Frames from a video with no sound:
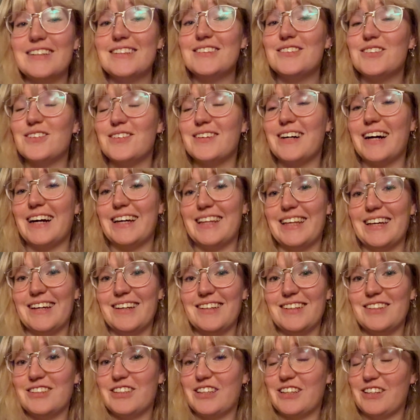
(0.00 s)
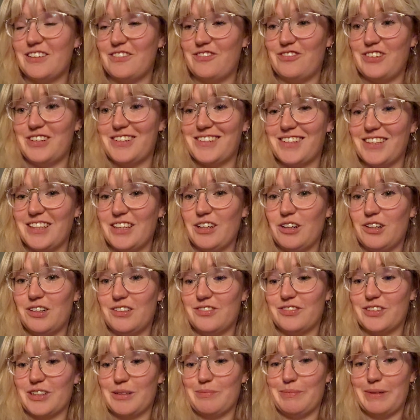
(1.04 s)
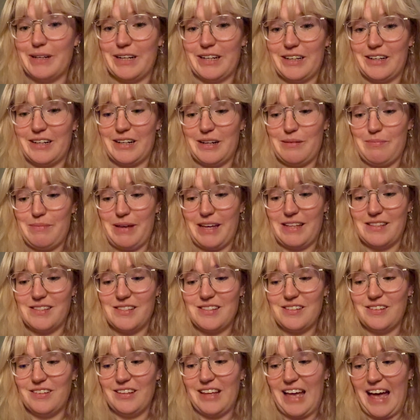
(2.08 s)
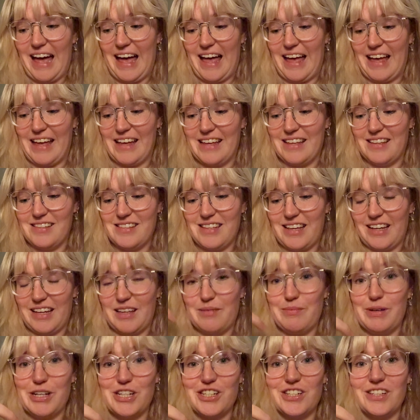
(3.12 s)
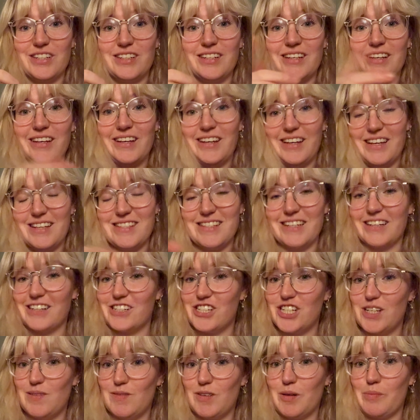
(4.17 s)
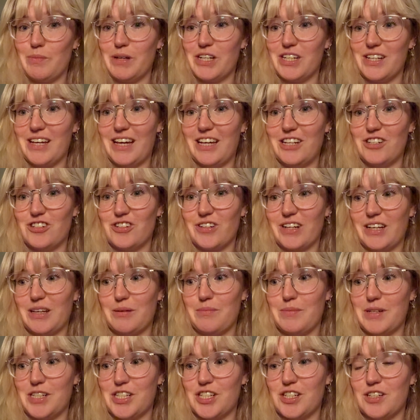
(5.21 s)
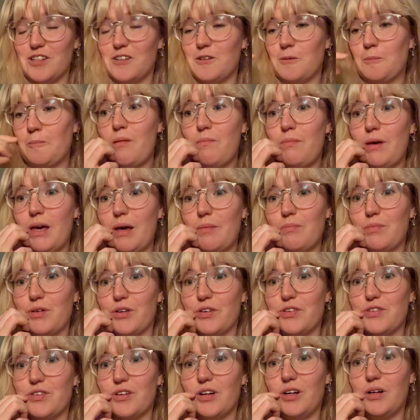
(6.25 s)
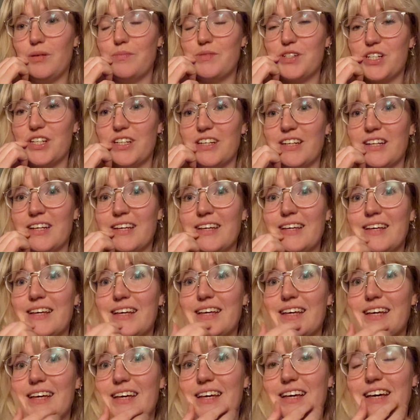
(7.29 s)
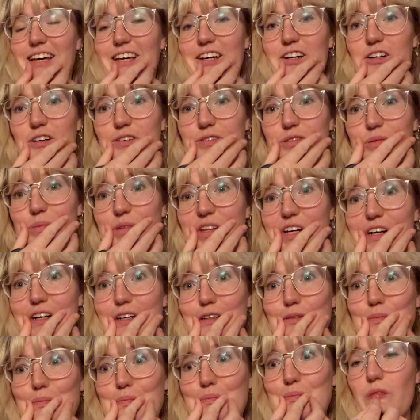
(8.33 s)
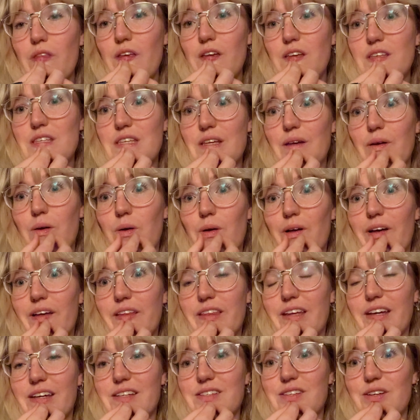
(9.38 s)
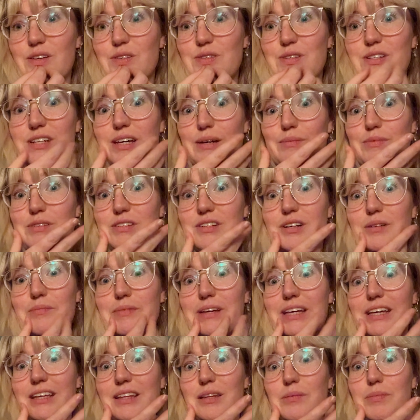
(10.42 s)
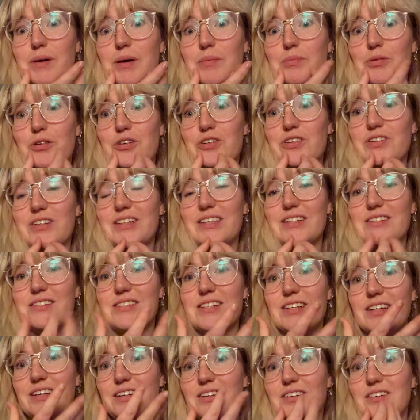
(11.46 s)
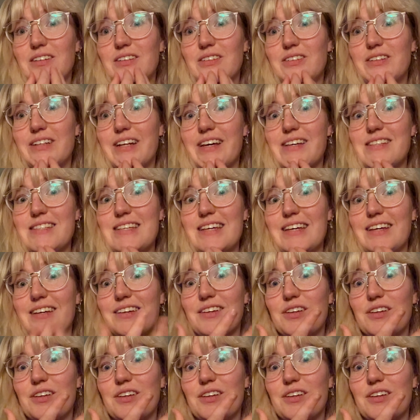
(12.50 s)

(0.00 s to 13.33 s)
So I think I can officially offer marker and pencil as a commission. It's like a cheap entry commission pet portrait option and go from there. So I think it's also time to start making the pet portrait listing on Etsy.